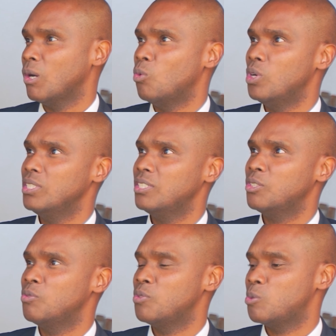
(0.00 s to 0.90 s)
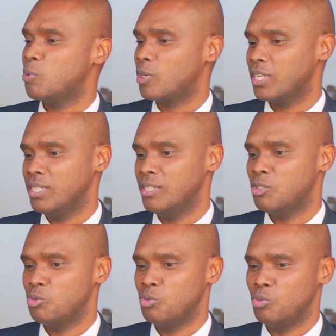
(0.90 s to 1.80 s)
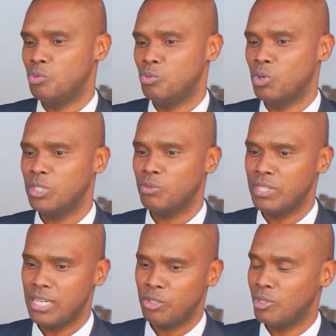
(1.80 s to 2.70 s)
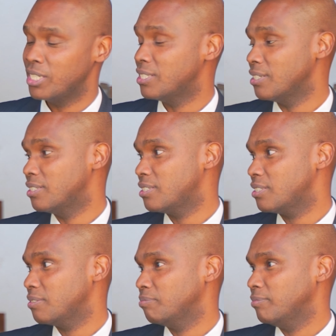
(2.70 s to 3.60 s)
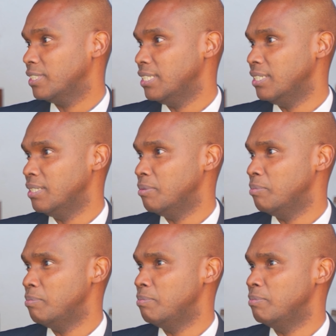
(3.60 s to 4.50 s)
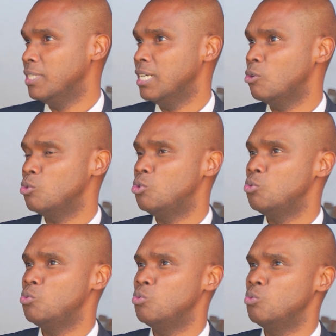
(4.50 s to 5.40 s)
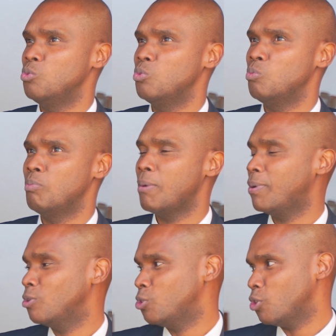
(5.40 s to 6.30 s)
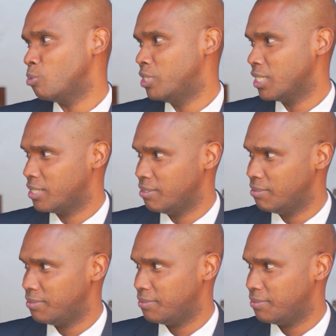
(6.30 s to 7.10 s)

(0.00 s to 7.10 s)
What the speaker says: Once you've done your research, now do map out your objective,